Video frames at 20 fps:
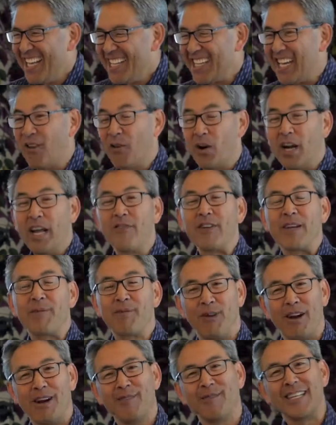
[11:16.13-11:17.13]
yeah, we're having
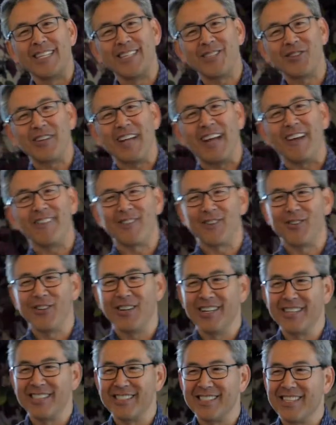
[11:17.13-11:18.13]
prayer ministry
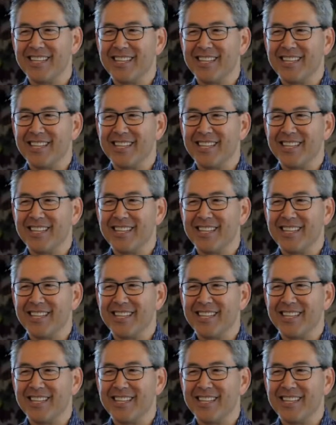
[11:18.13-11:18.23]
afterwards.